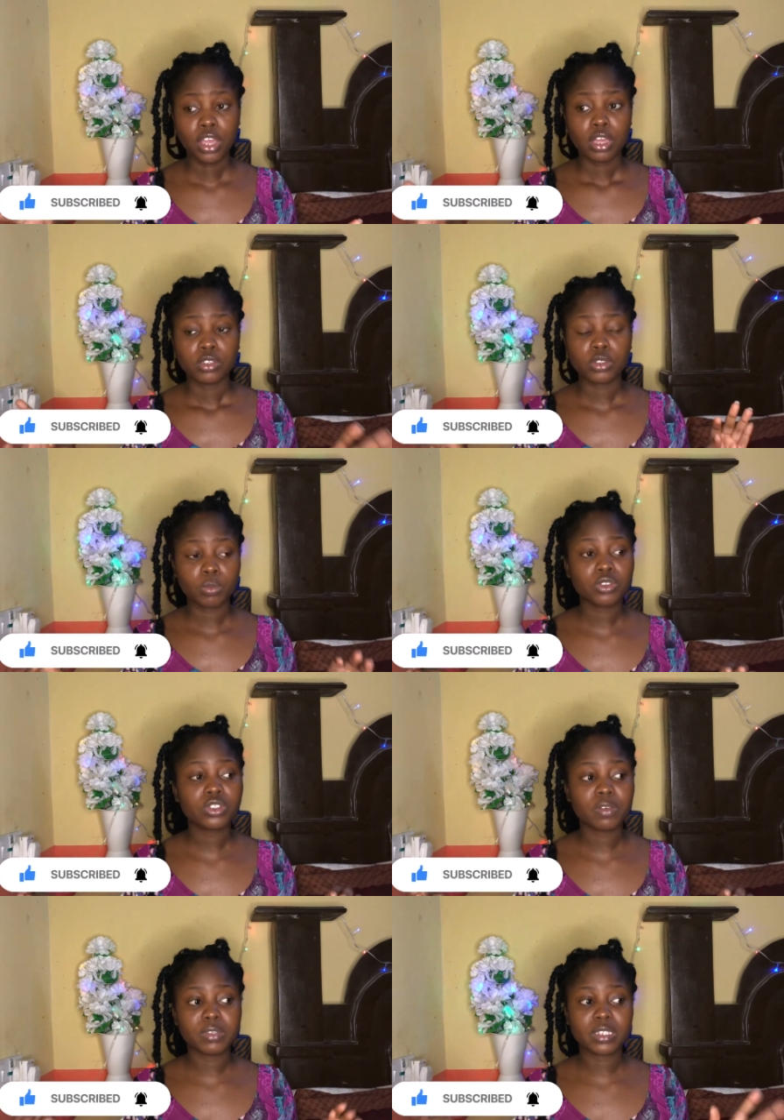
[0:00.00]
So most
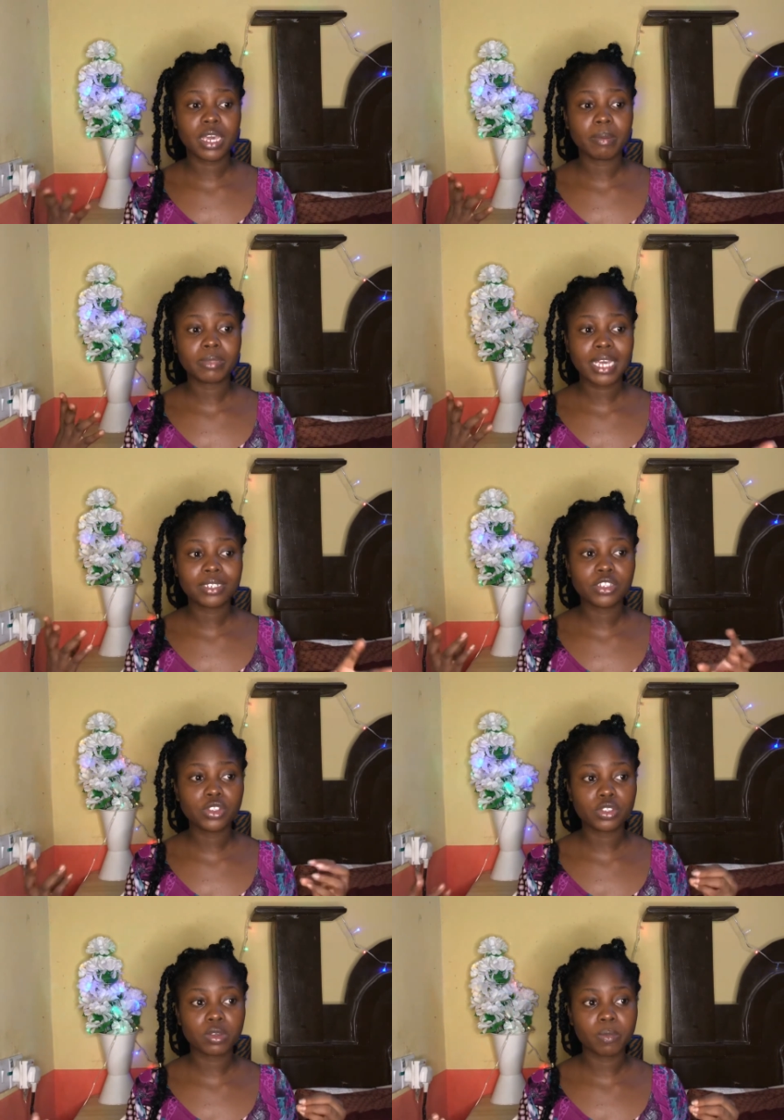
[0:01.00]
of the times I need
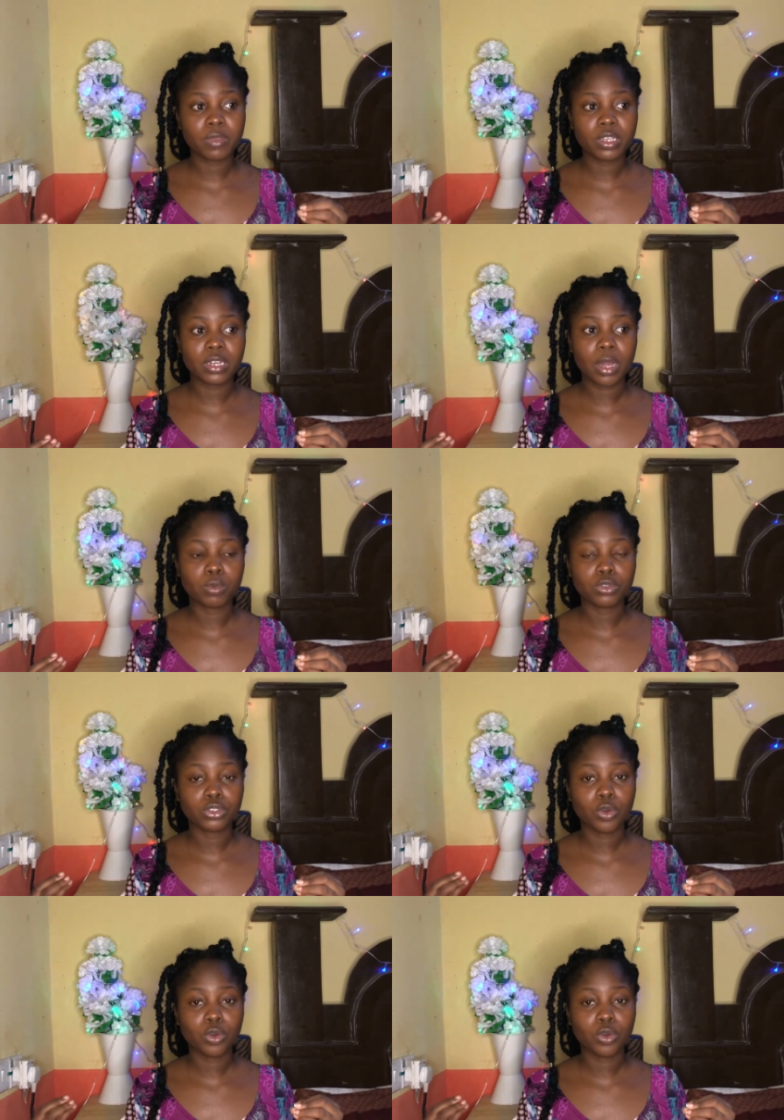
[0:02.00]
something that would